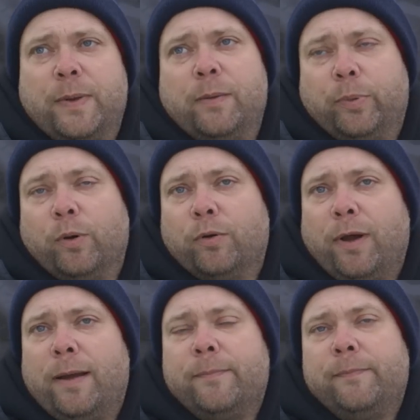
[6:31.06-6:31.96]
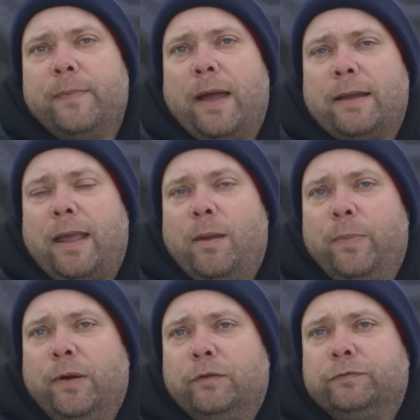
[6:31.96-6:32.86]
been a program at
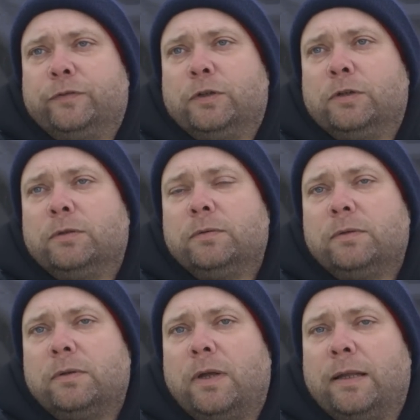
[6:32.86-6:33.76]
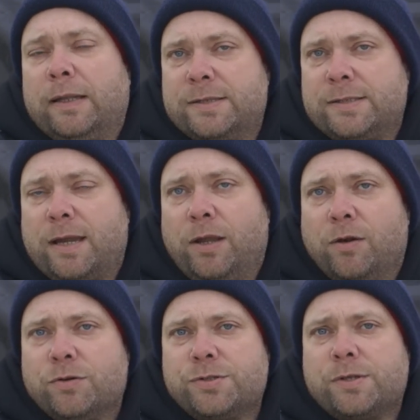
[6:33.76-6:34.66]
Camphill for at least 10
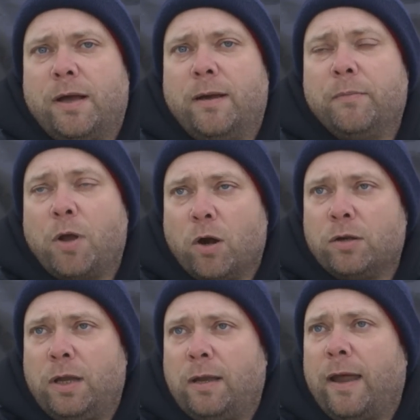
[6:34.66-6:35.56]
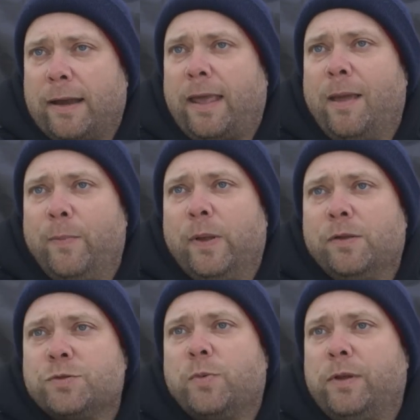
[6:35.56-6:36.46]
years. Gardening at
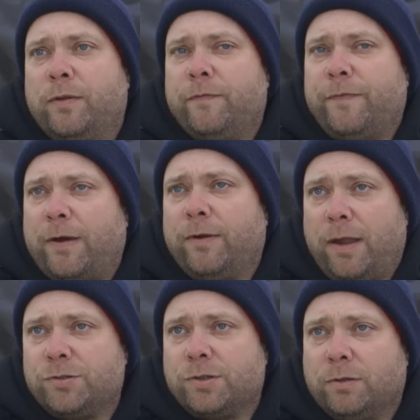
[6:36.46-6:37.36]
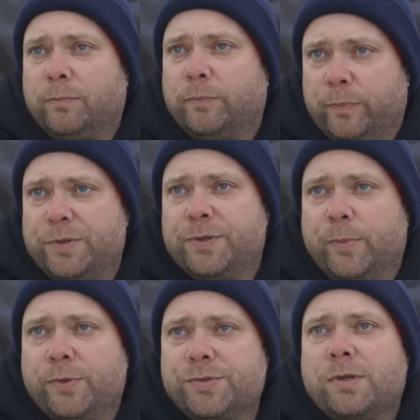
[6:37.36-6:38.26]
Camphill is one of the foundational
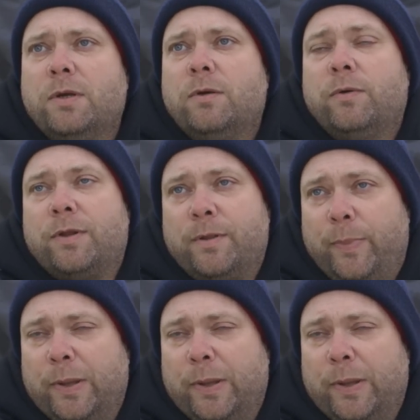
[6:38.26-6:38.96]
principles. One of the